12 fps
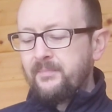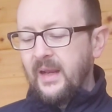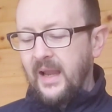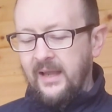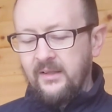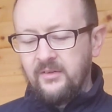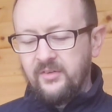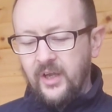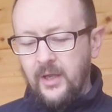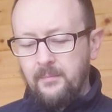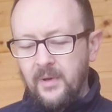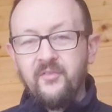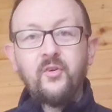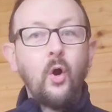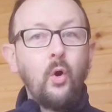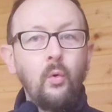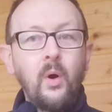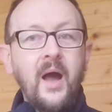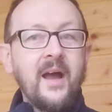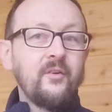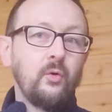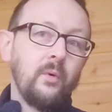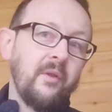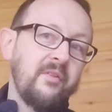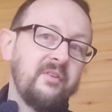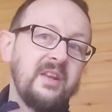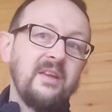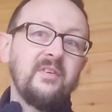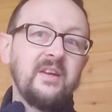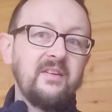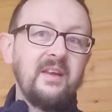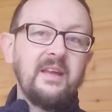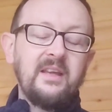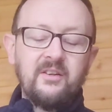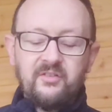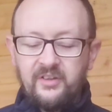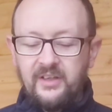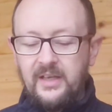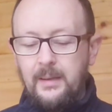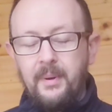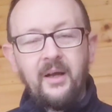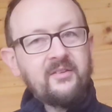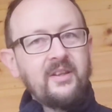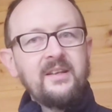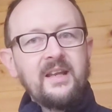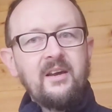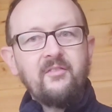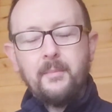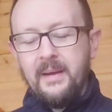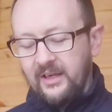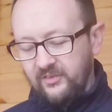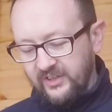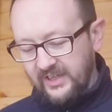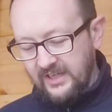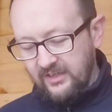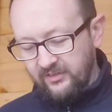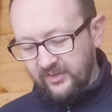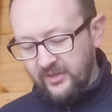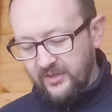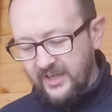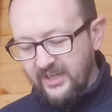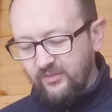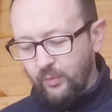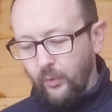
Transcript: And I've got all had all of the DVDs, but I didn't have the magazines, and these were